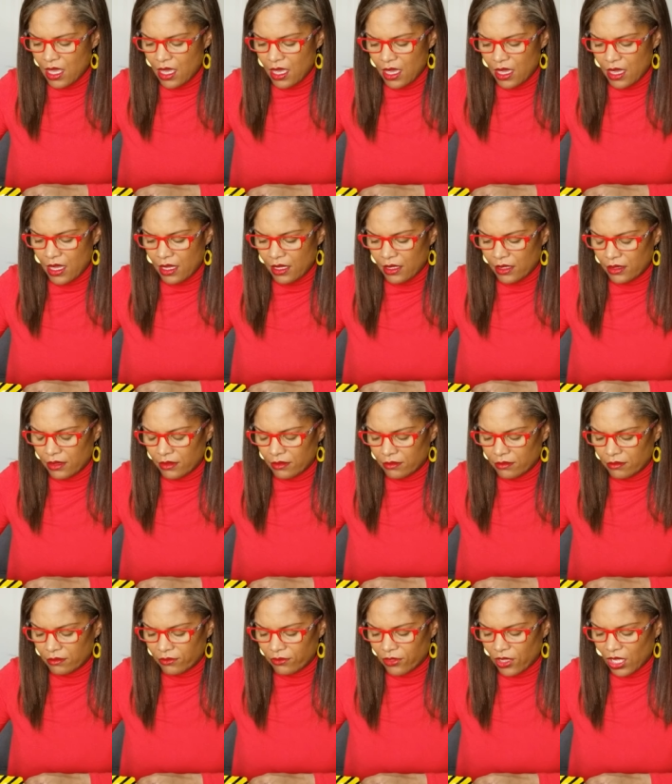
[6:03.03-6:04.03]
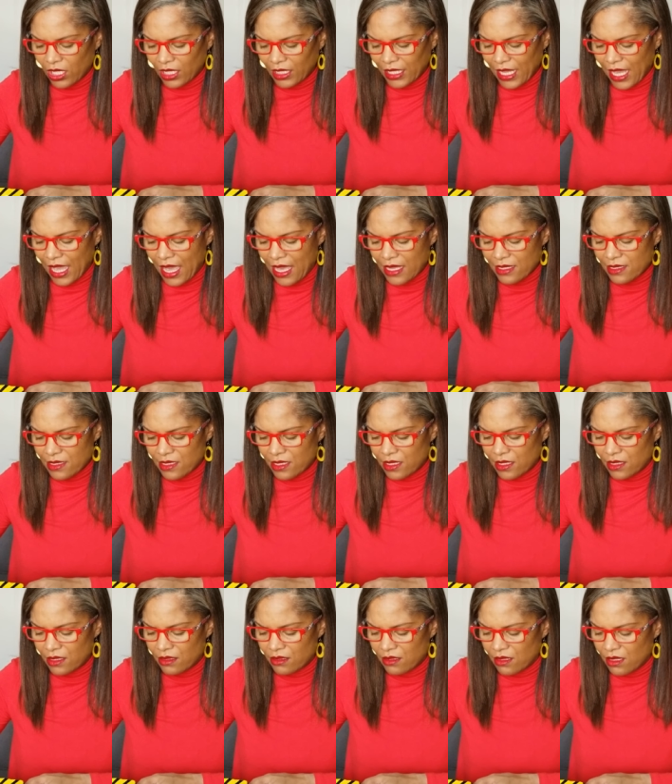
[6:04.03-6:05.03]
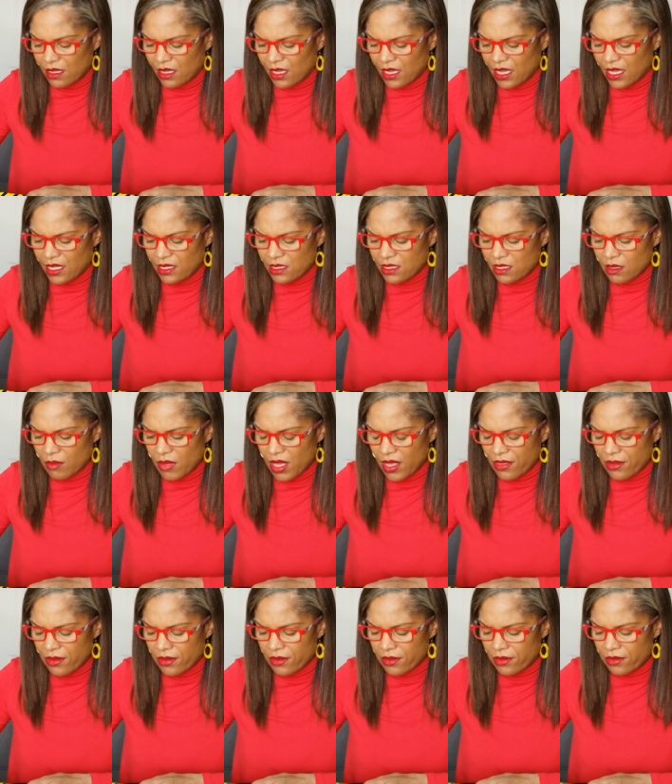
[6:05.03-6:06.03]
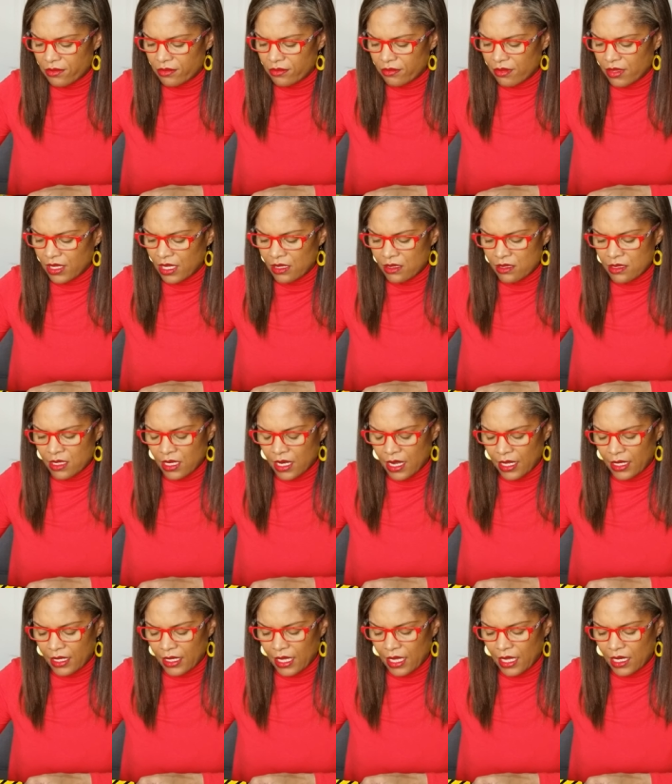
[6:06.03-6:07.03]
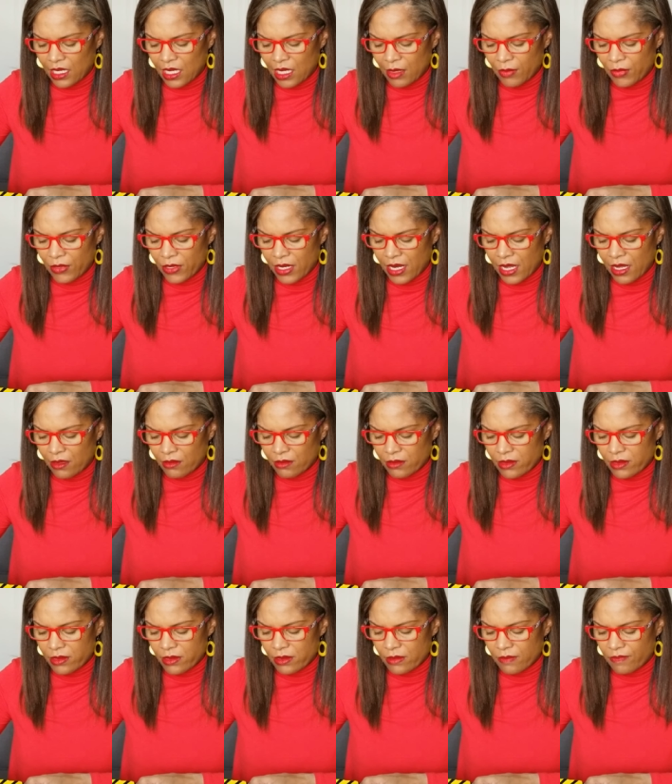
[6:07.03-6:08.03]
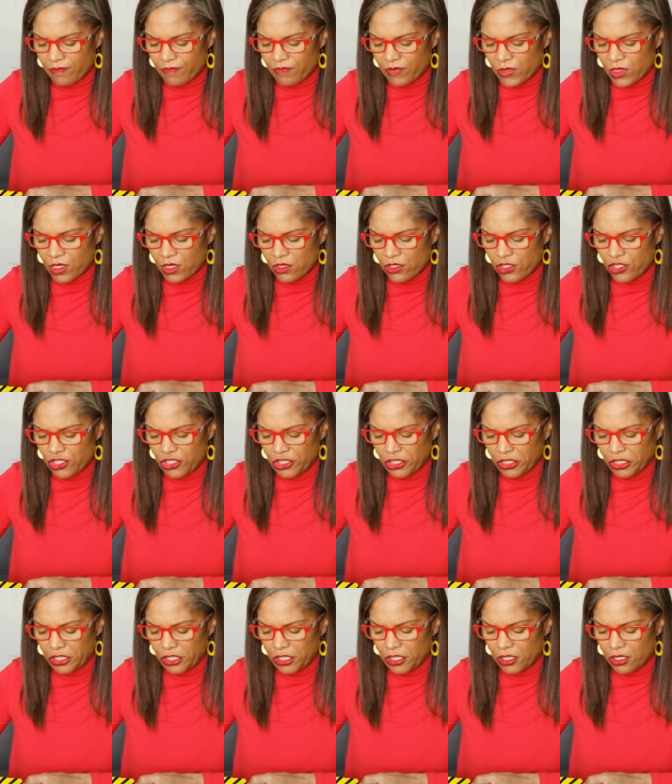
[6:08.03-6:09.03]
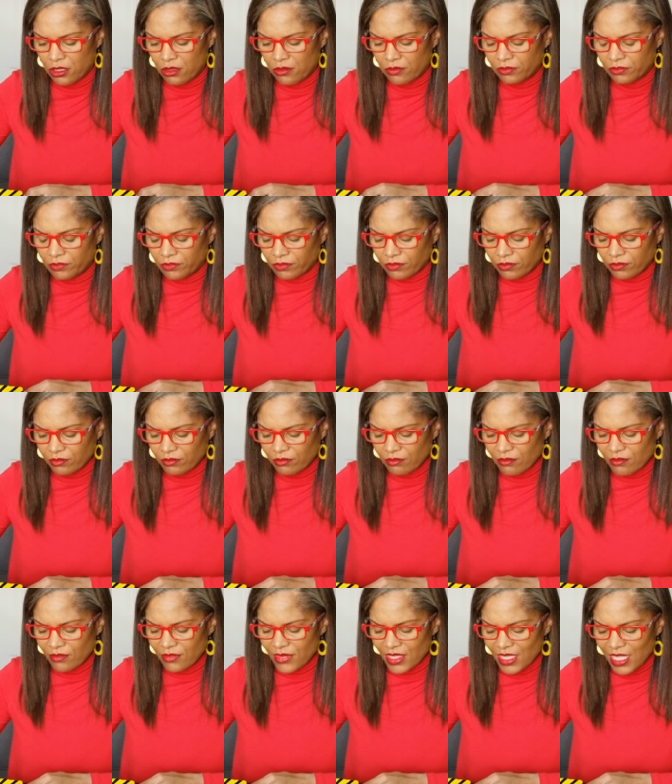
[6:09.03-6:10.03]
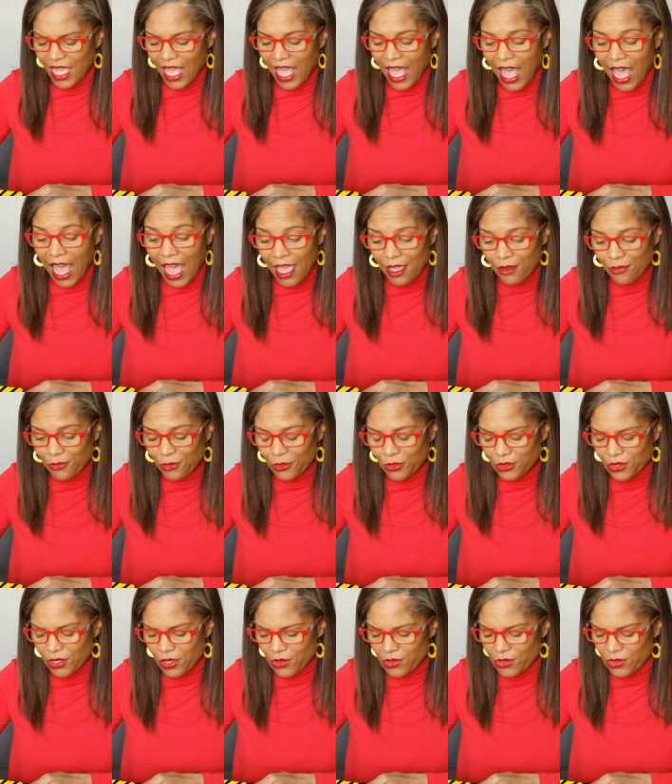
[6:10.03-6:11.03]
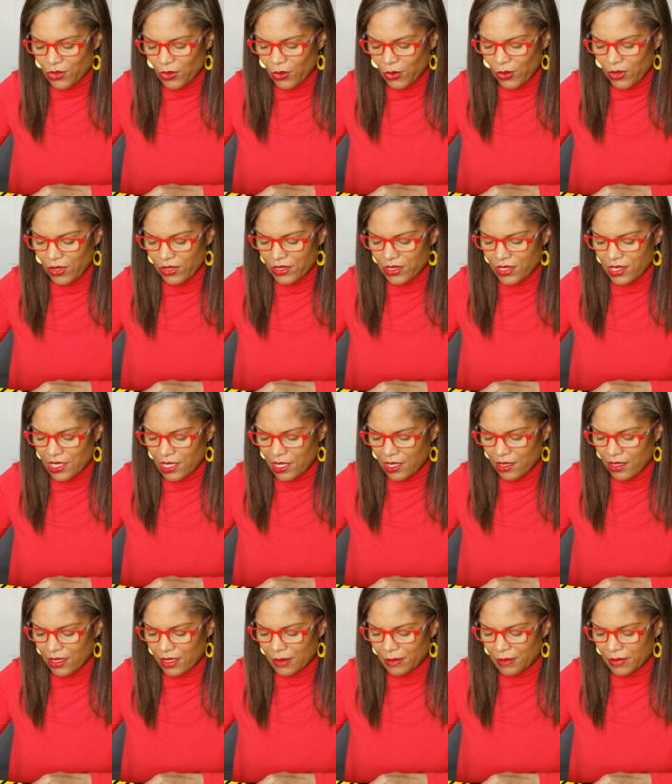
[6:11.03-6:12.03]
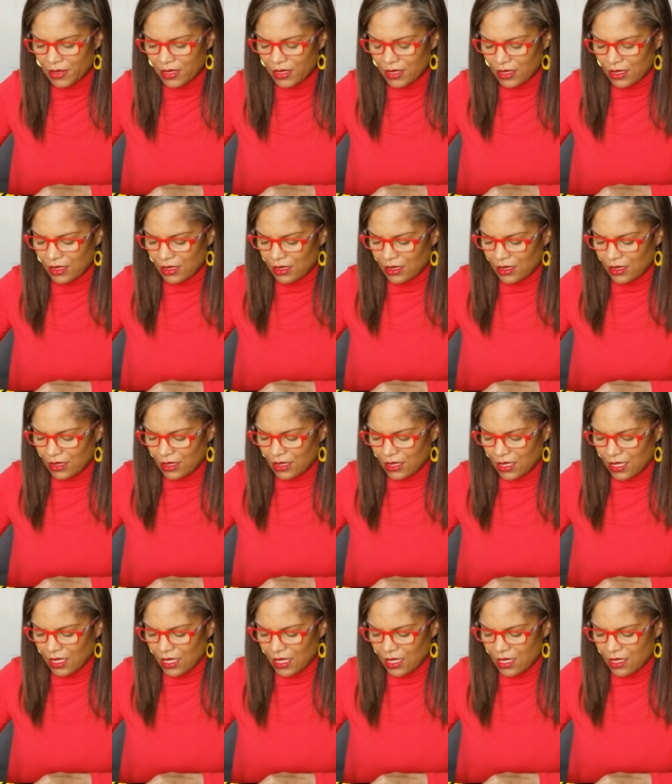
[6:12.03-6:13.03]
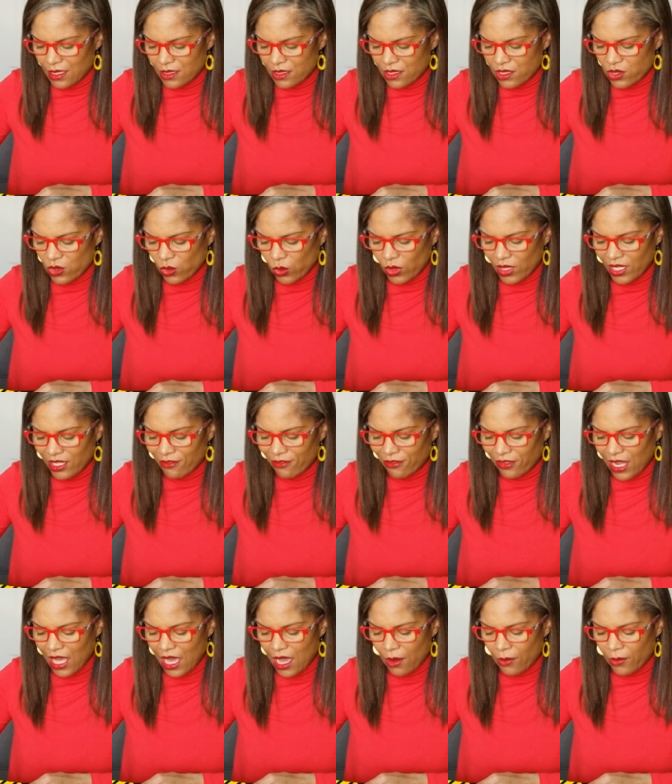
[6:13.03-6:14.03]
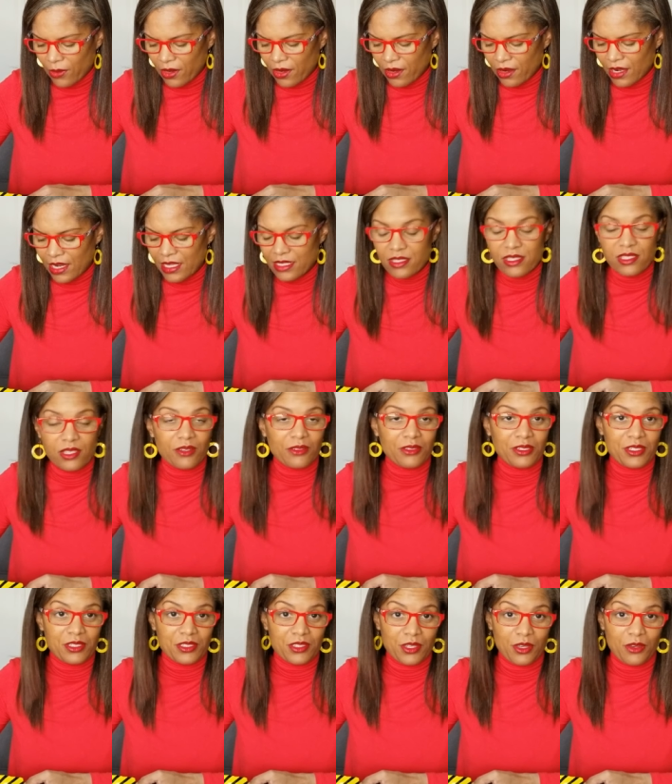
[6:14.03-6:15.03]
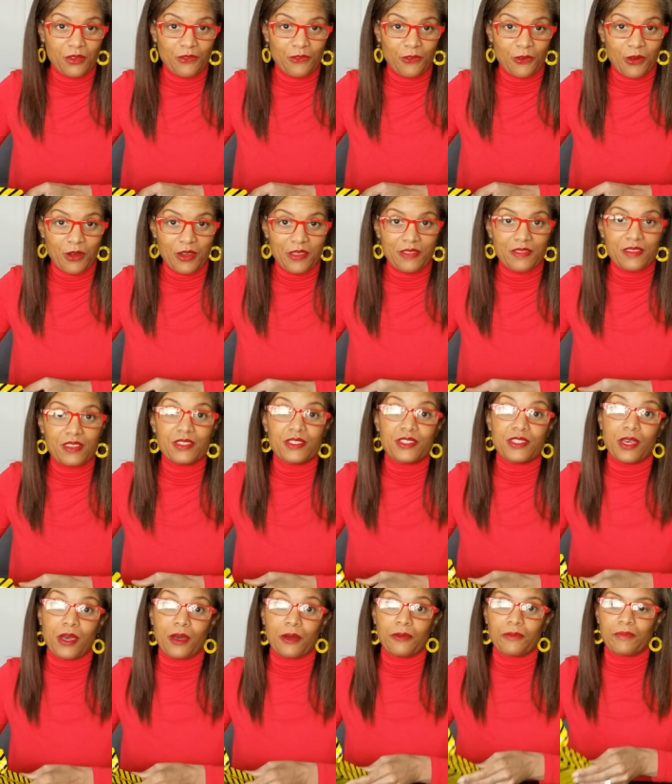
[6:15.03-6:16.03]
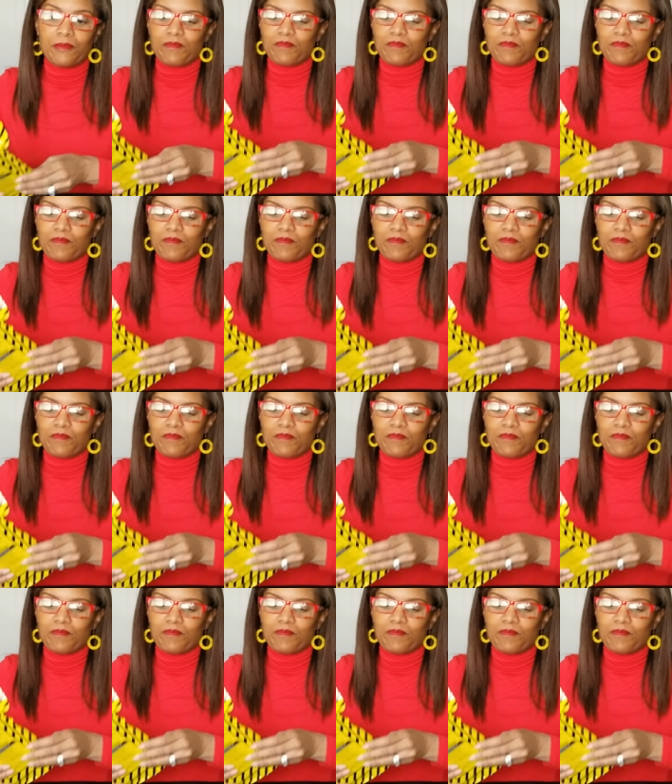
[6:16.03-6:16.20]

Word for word: and folic acid, and some other things that I cannot pronounce. Sugar, high fructose corn syrup, uh, soy flour, and so on and so forth. So